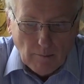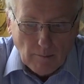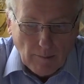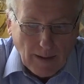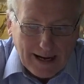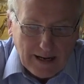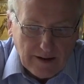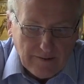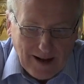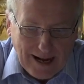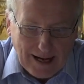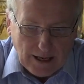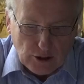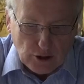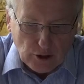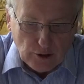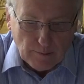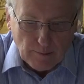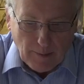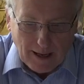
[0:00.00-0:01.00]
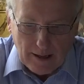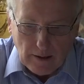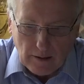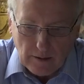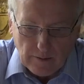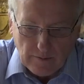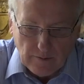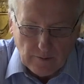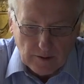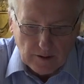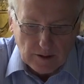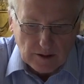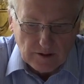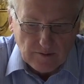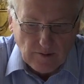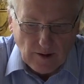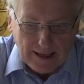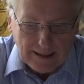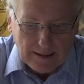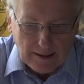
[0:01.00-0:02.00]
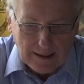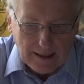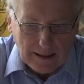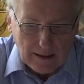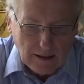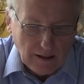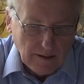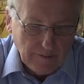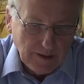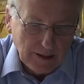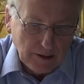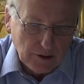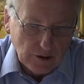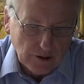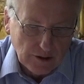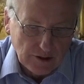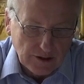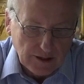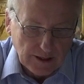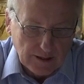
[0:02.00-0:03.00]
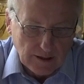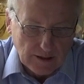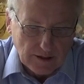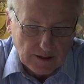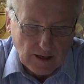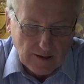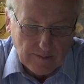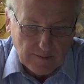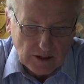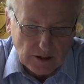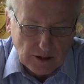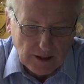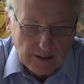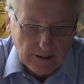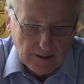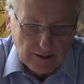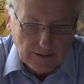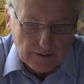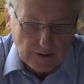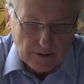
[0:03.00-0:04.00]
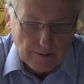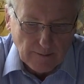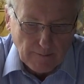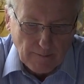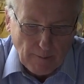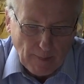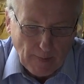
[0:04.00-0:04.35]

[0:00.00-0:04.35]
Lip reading: Man-of-action biographers find little of interest in the service years.